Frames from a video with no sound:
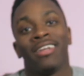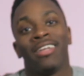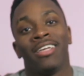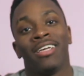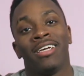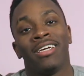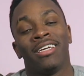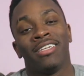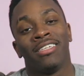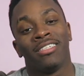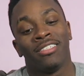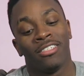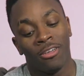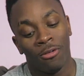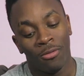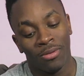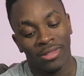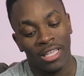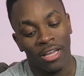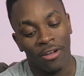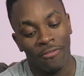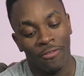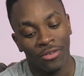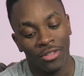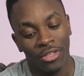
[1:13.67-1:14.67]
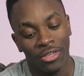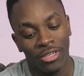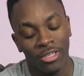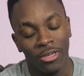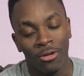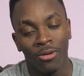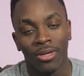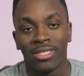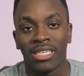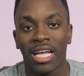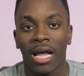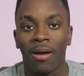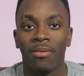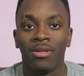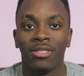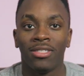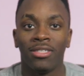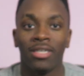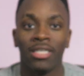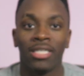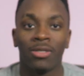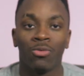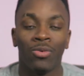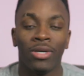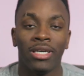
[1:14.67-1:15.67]
And so without further ado, let's hop
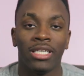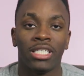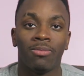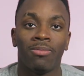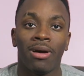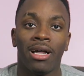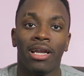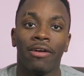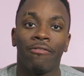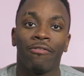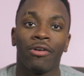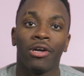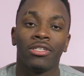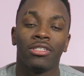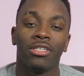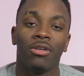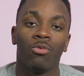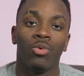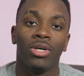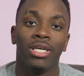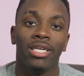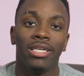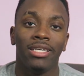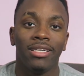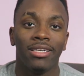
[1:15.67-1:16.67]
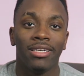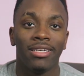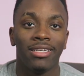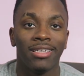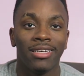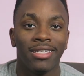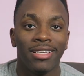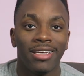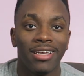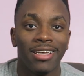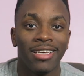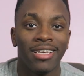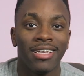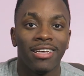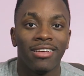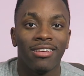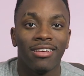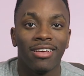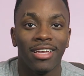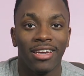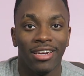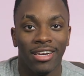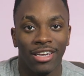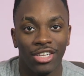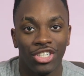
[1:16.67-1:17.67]
into this week's Spotlight Fragrance of the Week,
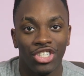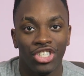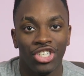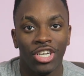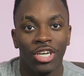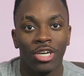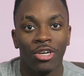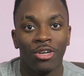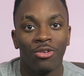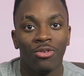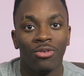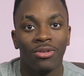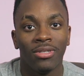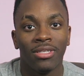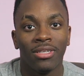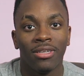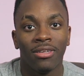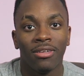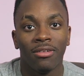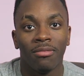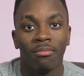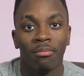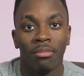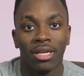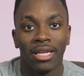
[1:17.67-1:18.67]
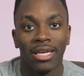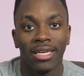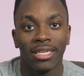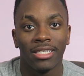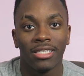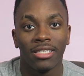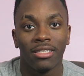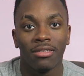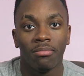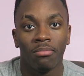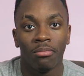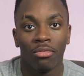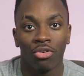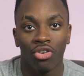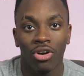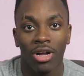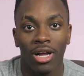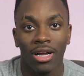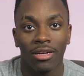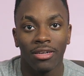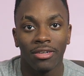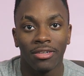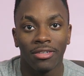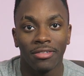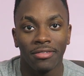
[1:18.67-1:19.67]
Initio's Blessed
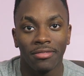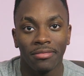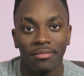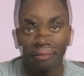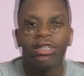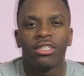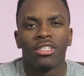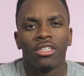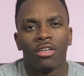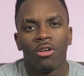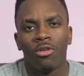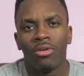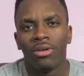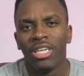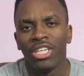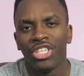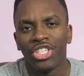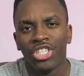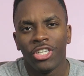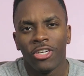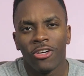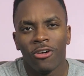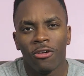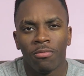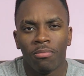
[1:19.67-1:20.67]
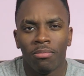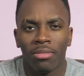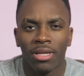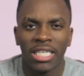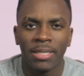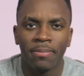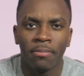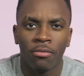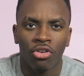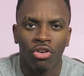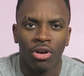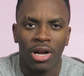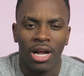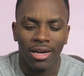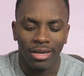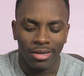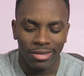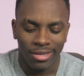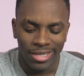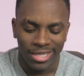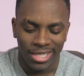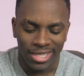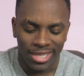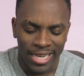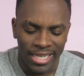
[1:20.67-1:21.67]
Baraka. So Initio Blessed
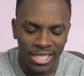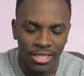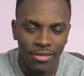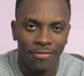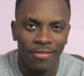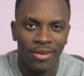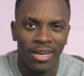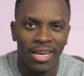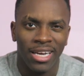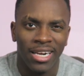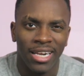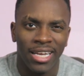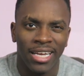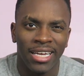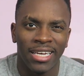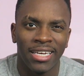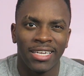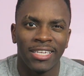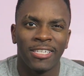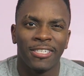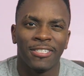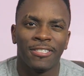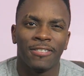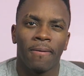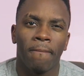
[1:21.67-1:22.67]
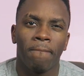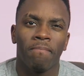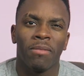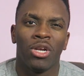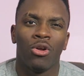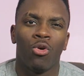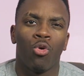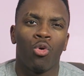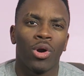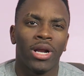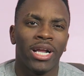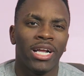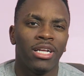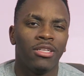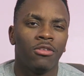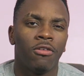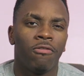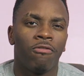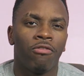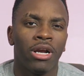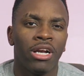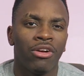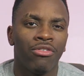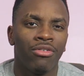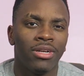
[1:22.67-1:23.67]
Baraka is classified as an oriental
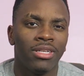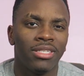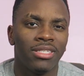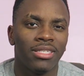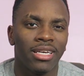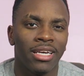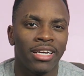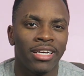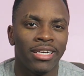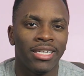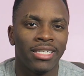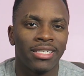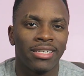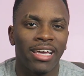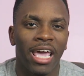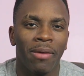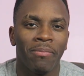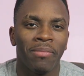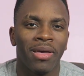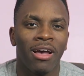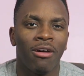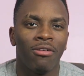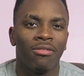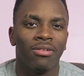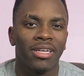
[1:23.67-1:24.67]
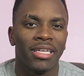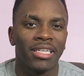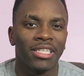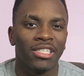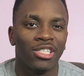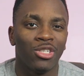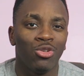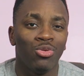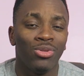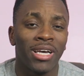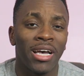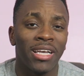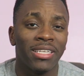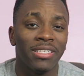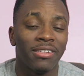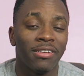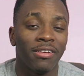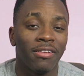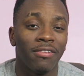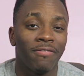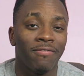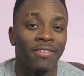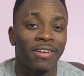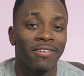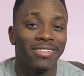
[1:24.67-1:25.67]
fragrance, and this came out in
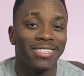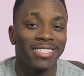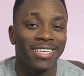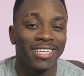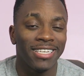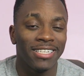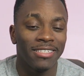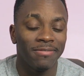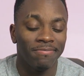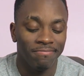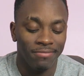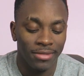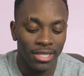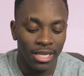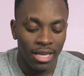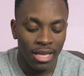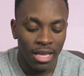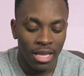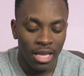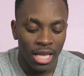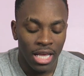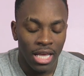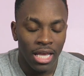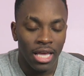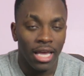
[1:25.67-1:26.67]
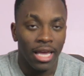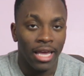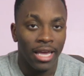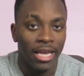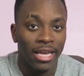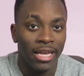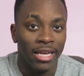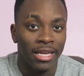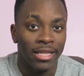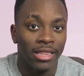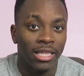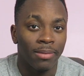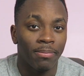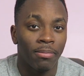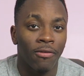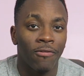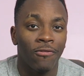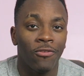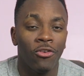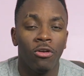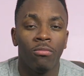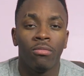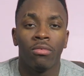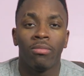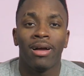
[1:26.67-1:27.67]
2015, and the
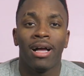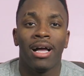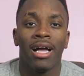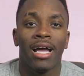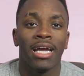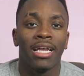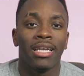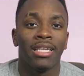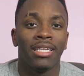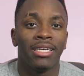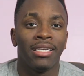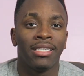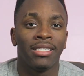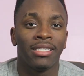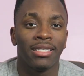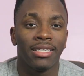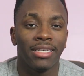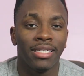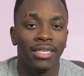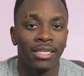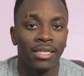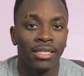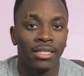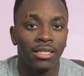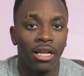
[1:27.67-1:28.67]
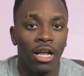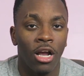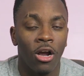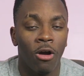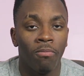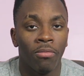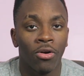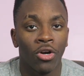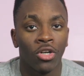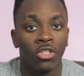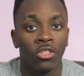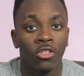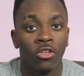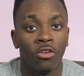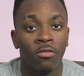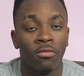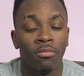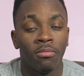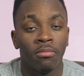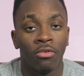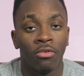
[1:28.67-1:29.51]
perfumer behind this is Alberto